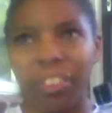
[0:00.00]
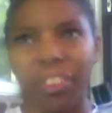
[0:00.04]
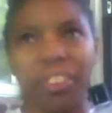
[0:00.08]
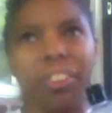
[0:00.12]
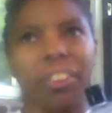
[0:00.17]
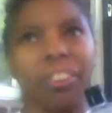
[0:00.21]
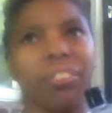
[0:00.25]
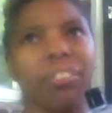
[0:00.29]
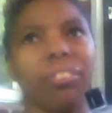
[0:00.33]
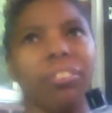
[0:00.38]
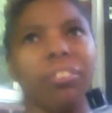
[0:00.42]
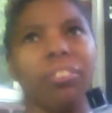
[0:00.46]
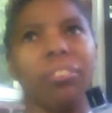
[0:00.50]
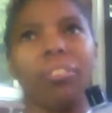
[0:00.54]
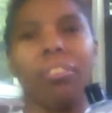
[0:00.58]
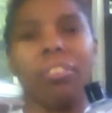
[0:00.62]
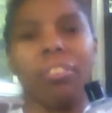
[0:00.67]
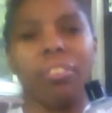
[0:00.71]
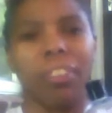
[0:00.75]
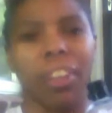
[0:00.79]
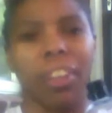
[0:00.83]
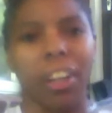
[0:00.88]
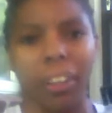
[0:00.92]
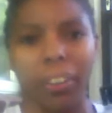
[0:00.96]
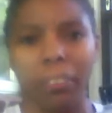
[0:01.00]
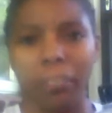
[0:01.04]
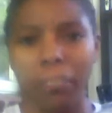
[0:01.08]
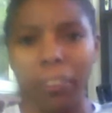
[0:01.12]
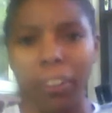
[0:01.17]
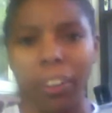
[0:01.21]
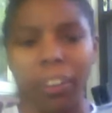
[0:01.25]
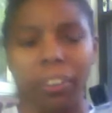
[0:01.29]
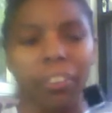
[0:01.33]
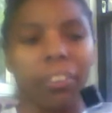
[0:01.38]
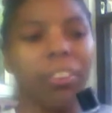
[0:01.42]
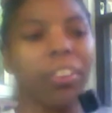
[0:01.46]
They don't use the styling
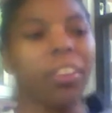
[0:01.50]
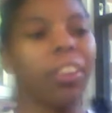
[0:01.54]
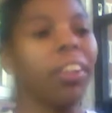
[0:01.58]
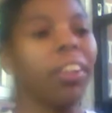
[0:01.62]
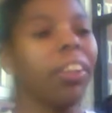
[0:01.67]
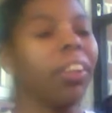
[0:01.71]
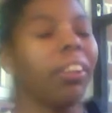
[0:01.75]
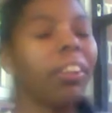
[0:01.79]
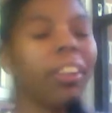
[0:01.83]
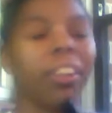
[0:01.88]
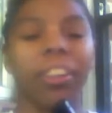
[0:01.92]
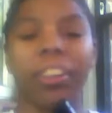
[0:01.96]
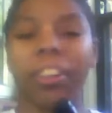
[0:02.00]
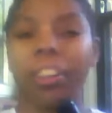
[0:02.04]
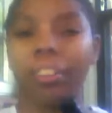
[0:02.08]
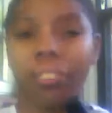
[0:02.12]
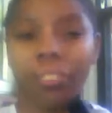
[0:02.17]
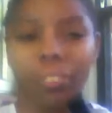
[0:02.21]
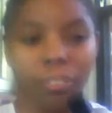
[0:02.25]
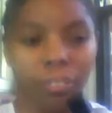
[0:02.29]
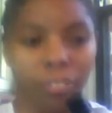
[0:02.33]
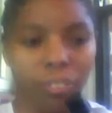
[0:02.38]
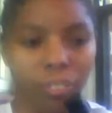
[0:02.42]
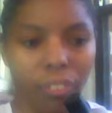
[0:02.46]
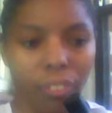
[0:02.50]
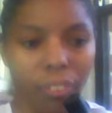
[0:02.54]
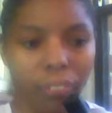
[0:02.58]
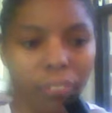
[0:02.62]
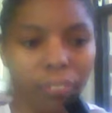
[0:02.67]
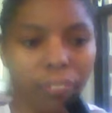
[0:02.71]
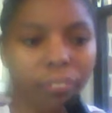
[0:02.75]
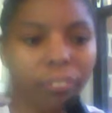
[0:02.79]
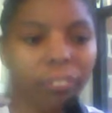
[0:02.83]
product. They don't use it.